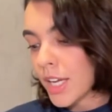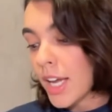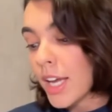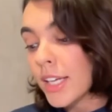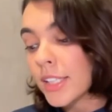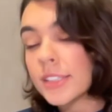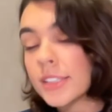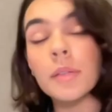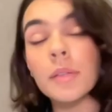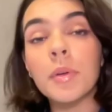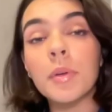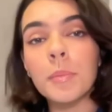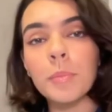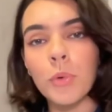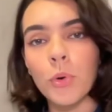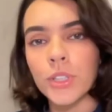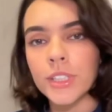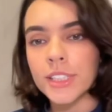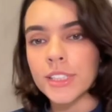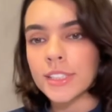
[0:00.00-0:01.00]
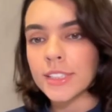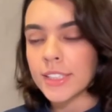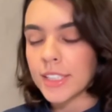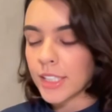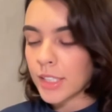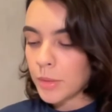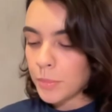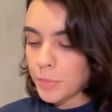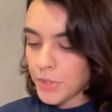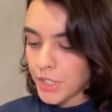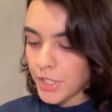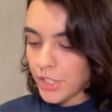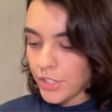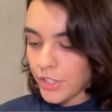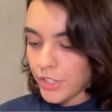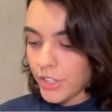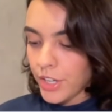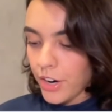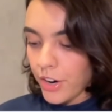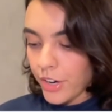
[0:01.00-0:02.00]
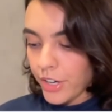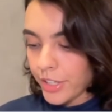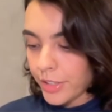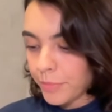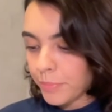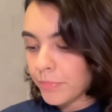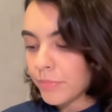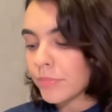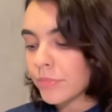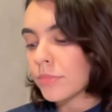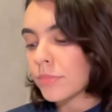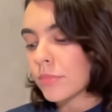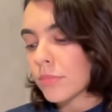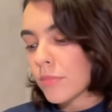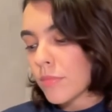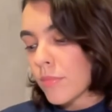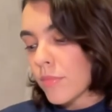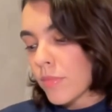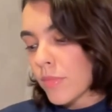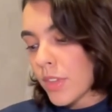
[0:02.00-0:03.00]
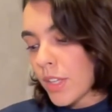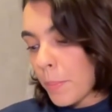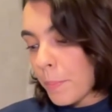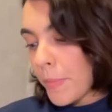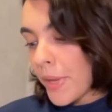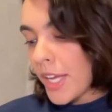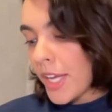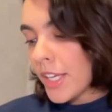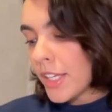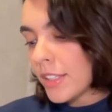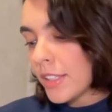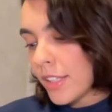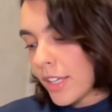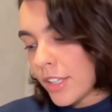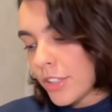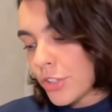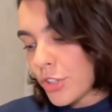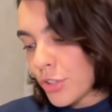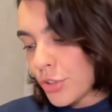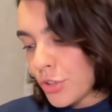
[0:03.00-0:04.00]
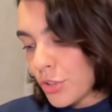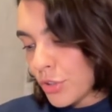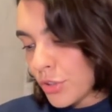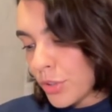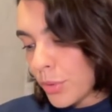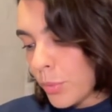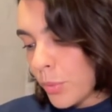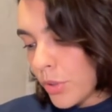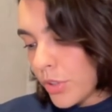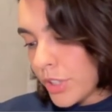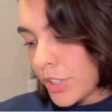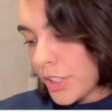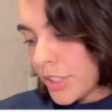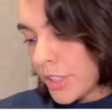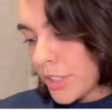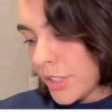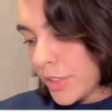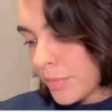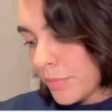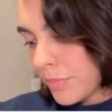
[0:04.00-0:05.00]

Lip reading: Some important tips here are: pay attention to the words,